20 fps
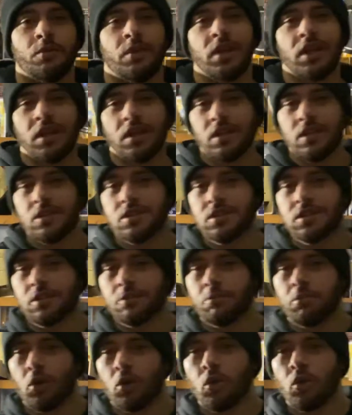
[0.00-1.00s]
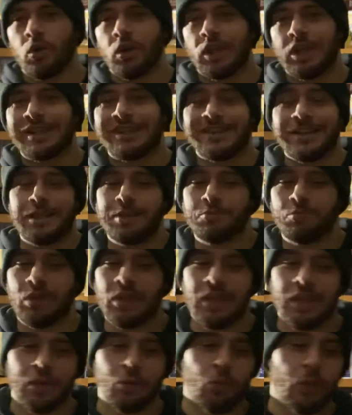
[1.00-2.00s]
It is your boy
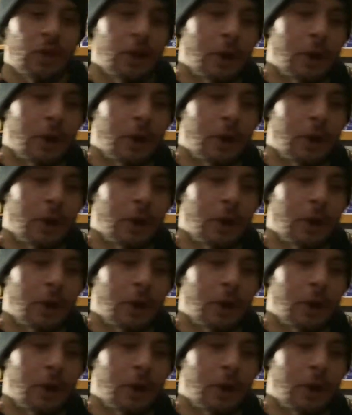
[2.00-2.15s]
DB, and we are